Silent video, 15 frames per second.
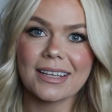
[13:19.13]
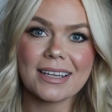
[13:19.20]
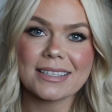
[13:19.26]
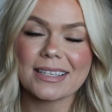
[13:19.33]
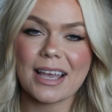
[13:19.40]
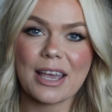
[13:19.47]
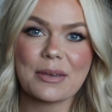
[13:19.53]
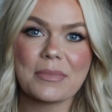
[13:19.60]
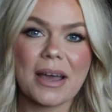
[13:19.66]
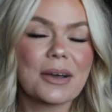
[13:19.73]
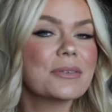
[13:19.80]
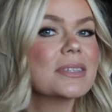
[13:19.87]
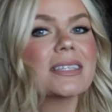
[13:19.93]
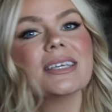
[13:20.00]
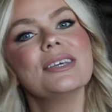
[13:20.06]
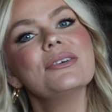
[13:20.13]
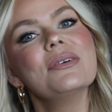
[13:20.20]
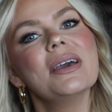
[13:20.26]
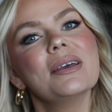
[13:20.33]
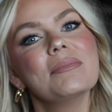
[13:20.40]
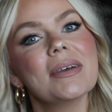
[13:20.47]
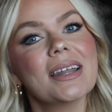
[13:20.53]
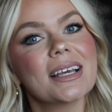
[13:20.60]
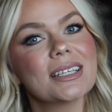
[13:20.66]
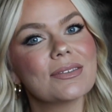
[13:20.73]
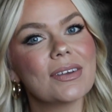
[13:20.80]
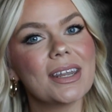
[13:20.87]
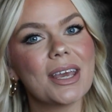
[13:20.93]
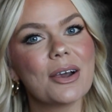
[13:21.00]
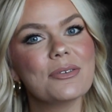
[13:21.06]
next time, I will see you in my next
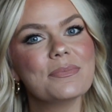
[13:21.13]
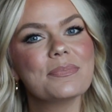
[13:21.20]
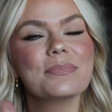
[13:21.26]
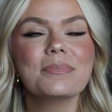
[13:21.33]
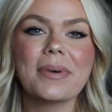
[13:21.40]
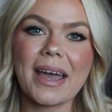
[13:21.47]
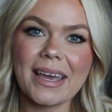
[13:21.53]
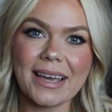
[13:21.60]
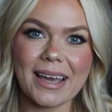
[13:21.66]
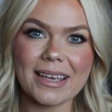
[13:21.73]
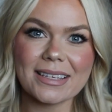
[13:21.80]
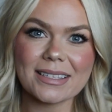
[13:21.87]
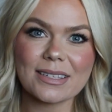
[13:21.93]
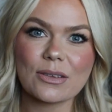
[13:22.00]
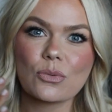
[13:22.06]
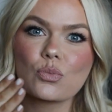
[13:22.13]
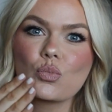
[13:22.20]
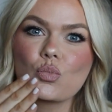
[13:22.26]
video. Bye guys.